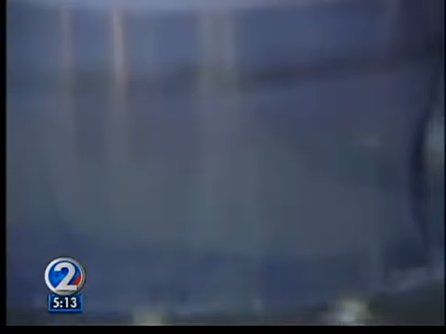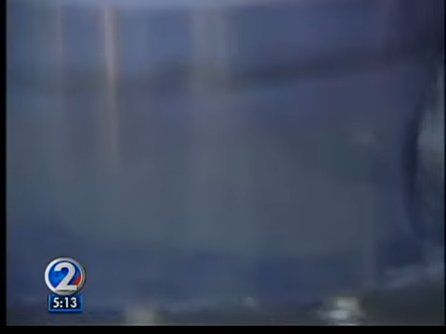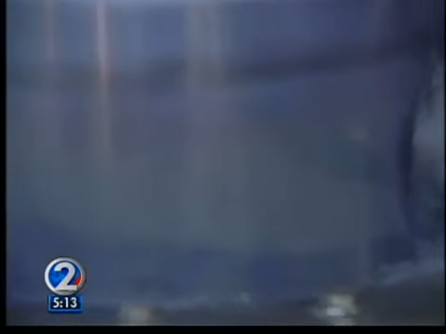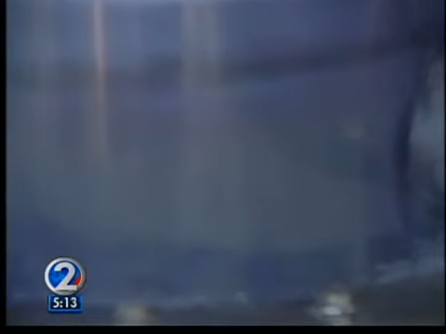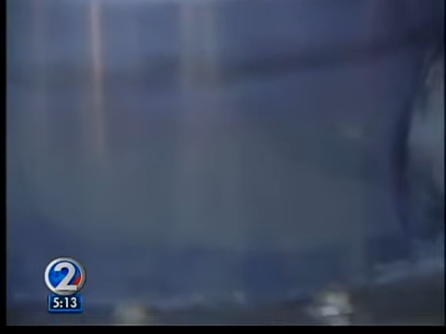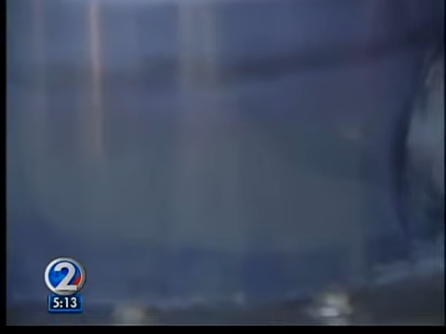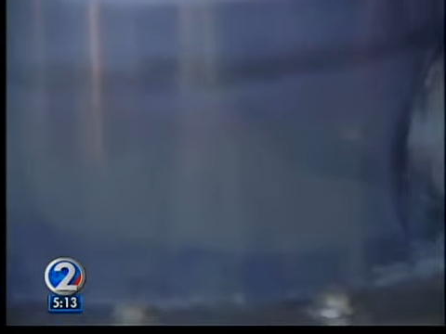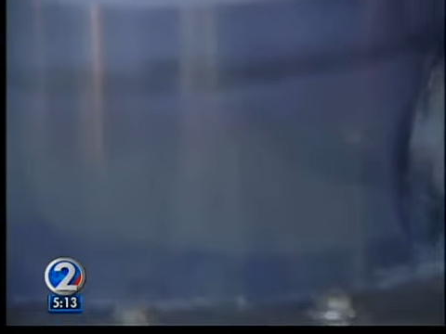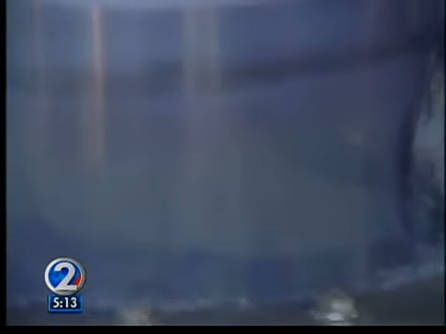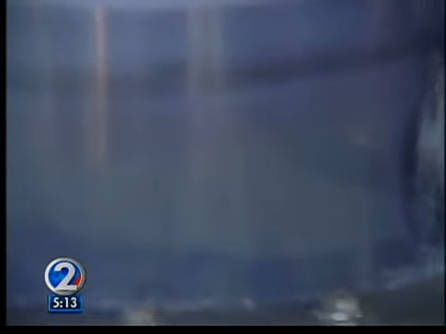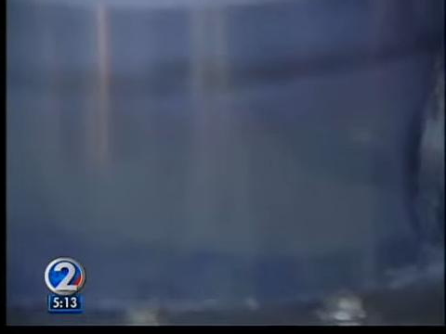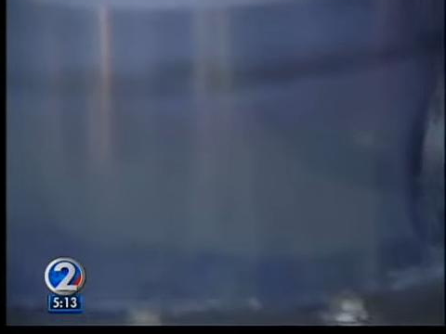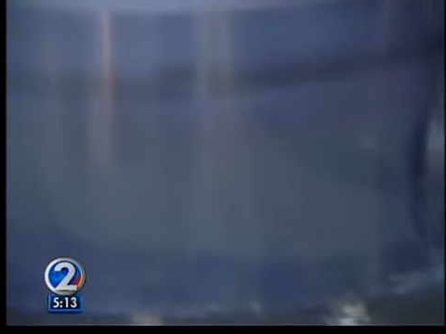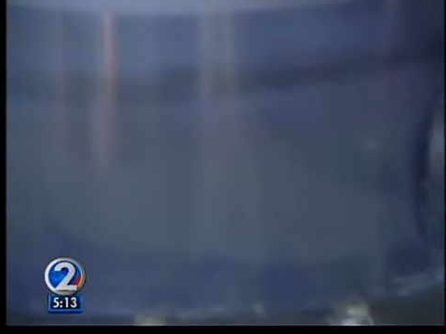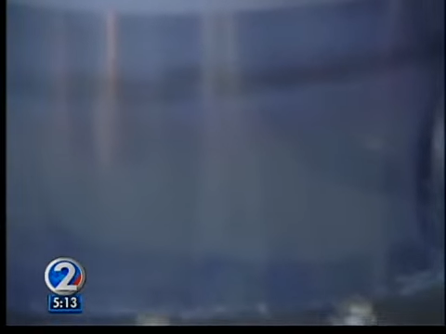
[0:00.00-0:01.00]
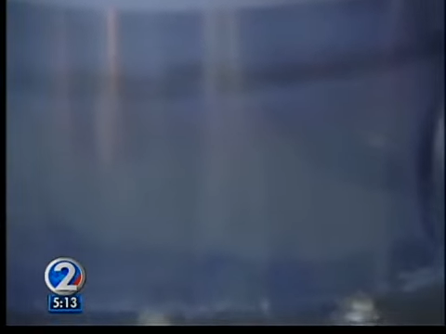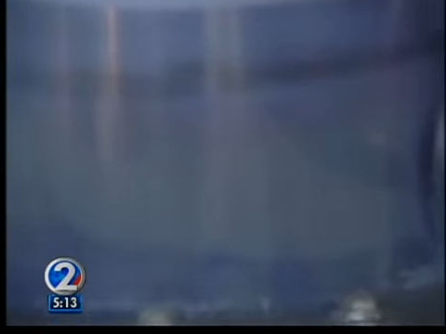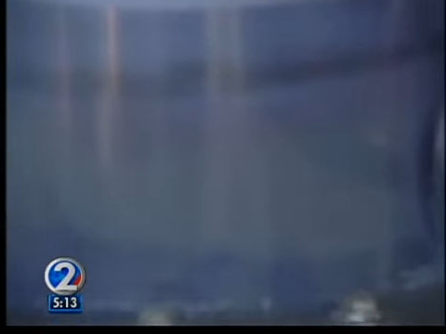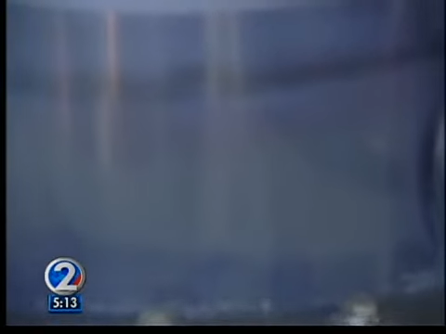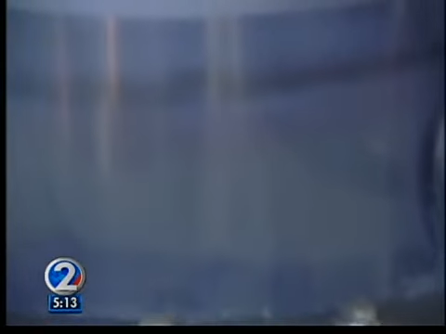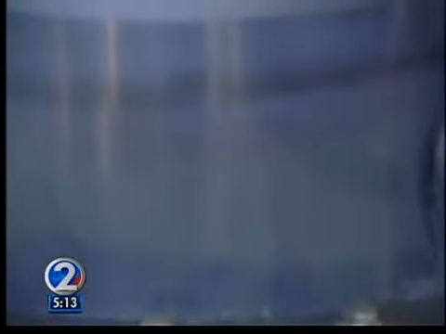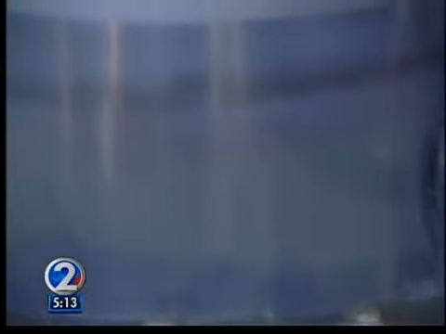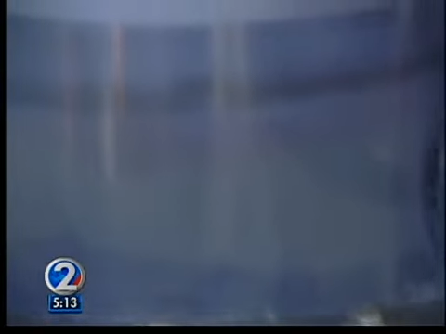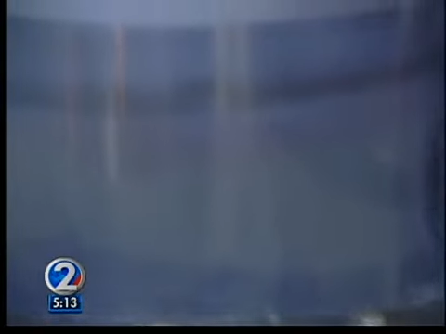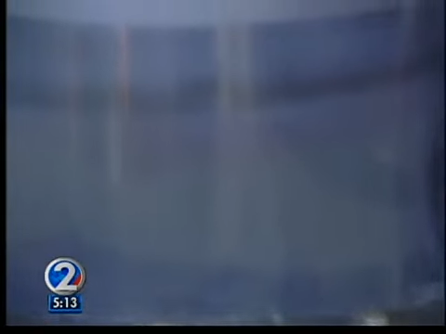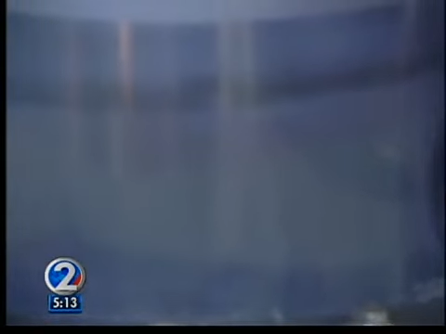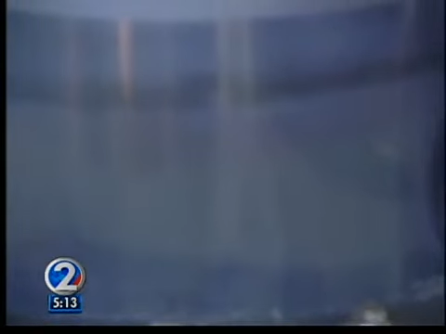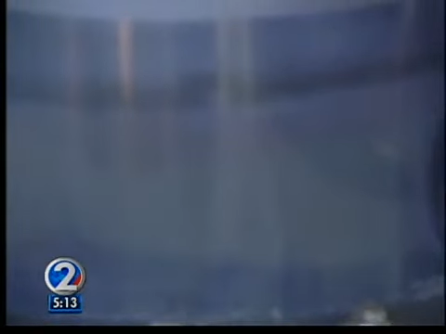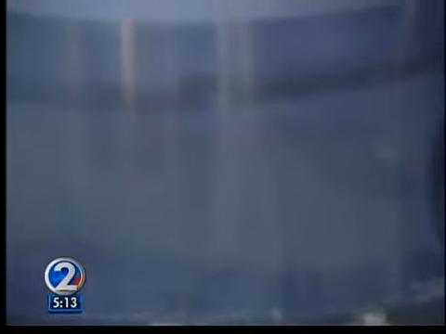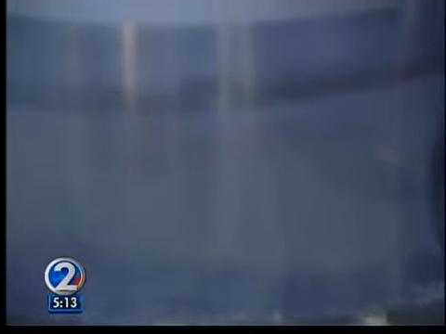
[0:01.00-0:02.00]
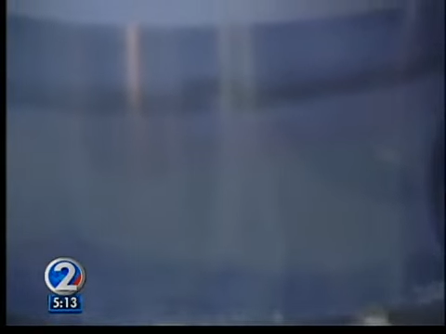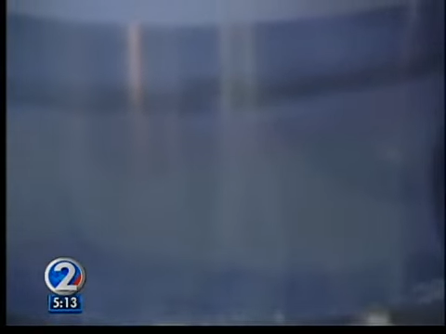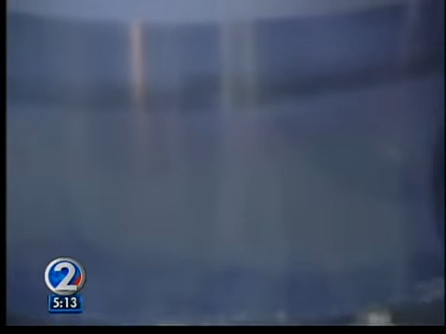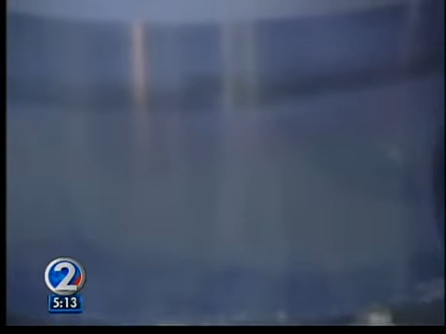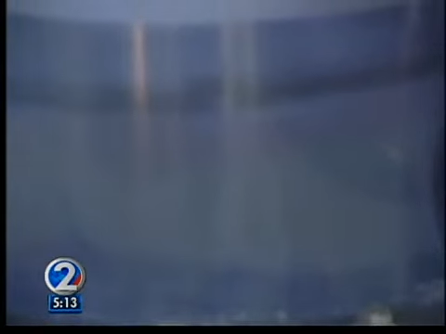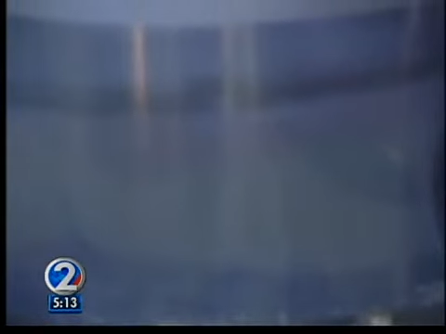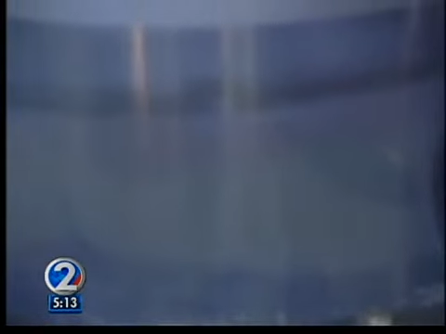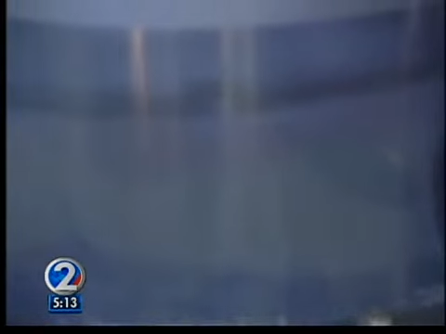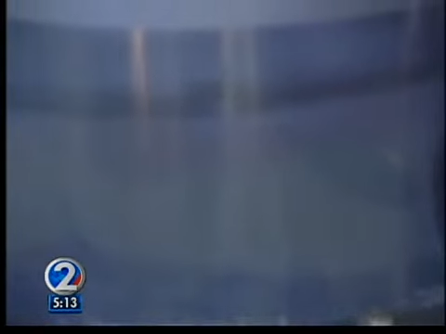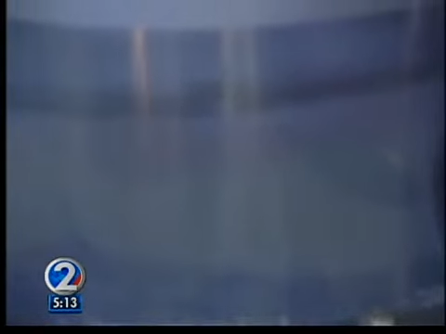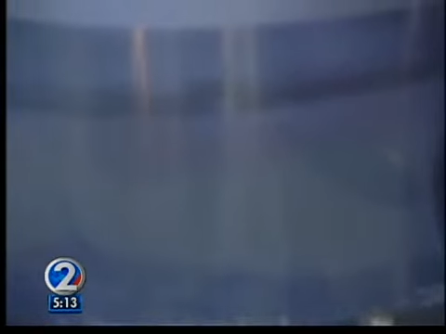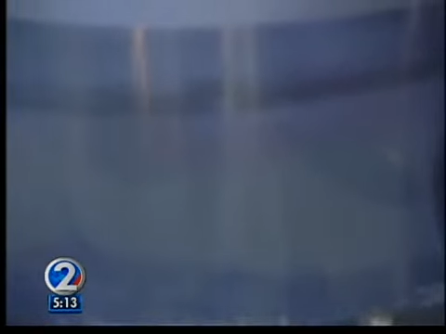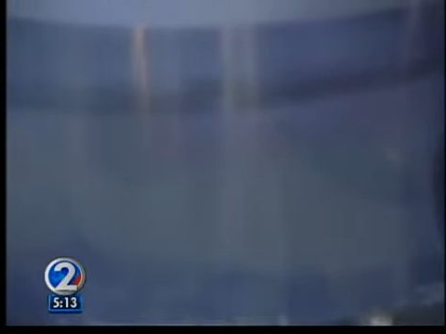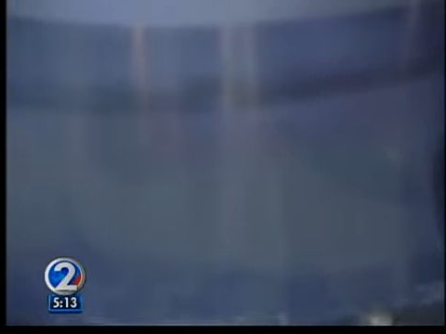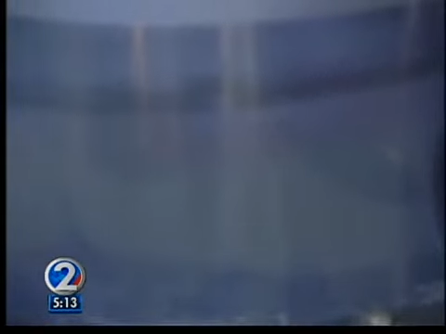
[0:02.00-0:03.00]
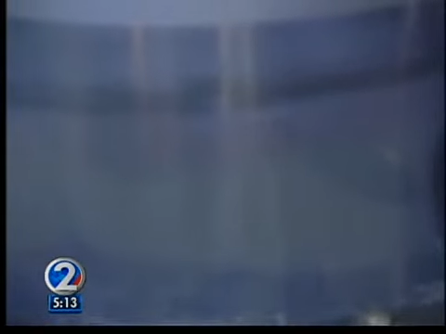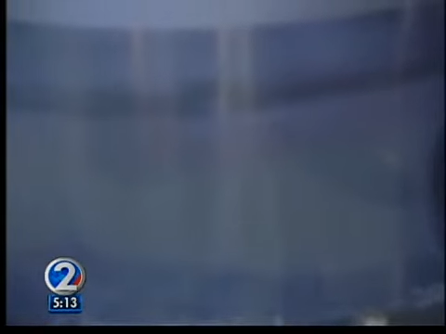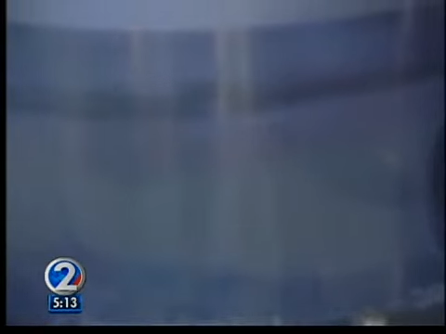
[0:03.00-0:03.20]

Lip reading: No face is visible, so there are no lips to read.